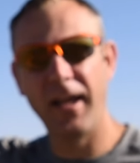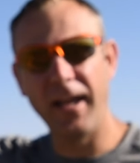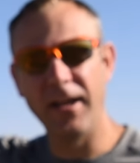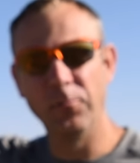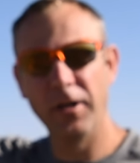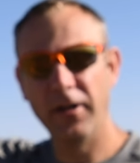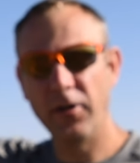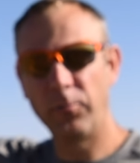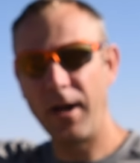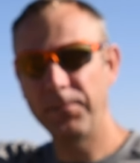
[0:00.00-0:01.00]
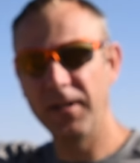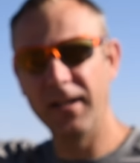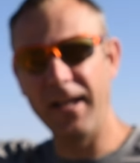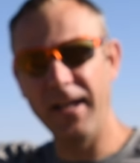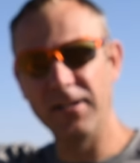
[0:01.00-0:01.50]
and when it
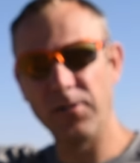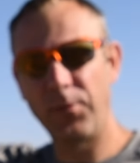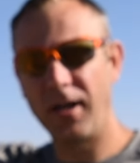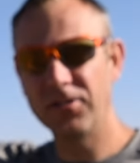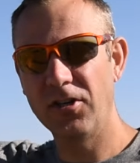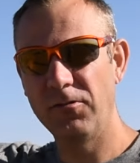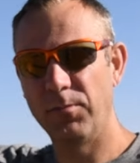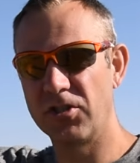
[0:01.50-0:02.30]
erupted, it deposited